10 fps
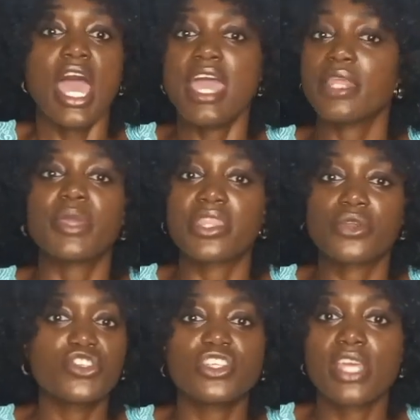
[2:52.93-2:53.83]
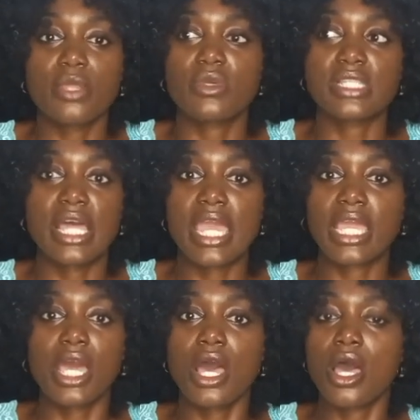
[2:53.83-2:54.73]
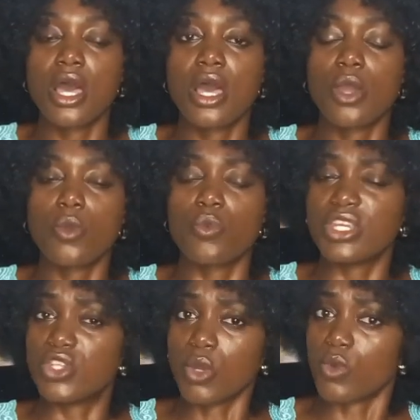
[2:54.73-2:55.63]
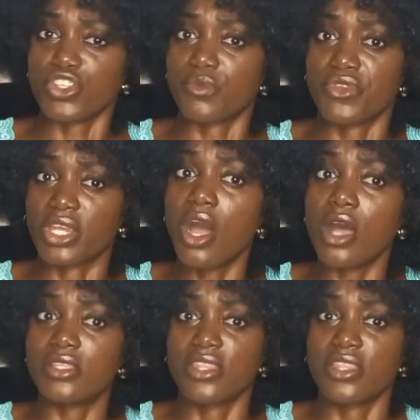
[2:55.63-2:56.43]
Anyway, the Christian lady was like, uh, we don't worship three gods.